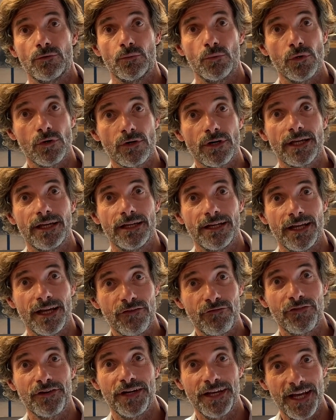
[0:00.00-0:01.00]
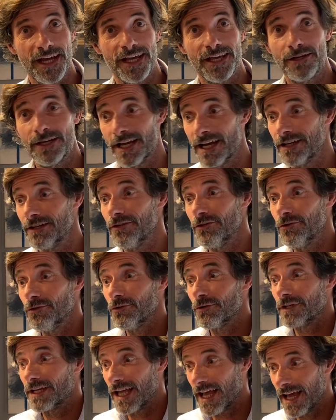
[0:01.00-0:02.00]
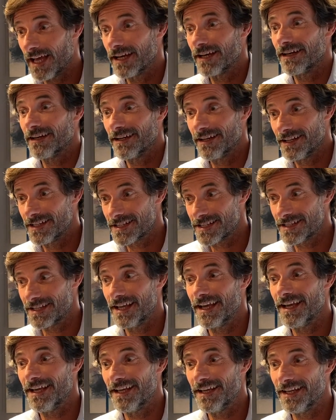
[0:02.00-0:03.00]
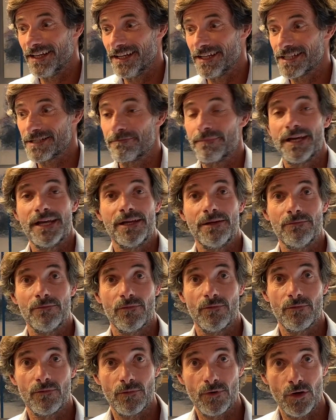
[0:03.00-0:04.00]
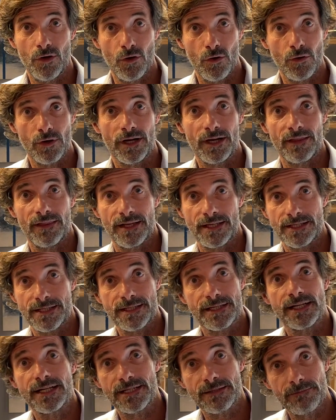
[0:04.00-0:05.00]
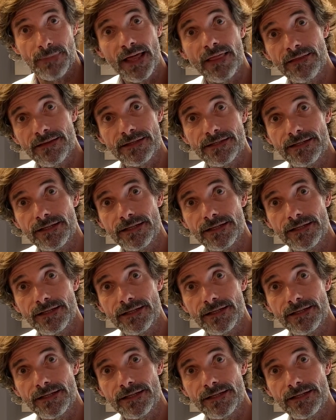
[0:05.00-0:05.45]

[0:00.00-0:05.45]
working every day, and you can stay in Spain longer than 6 months.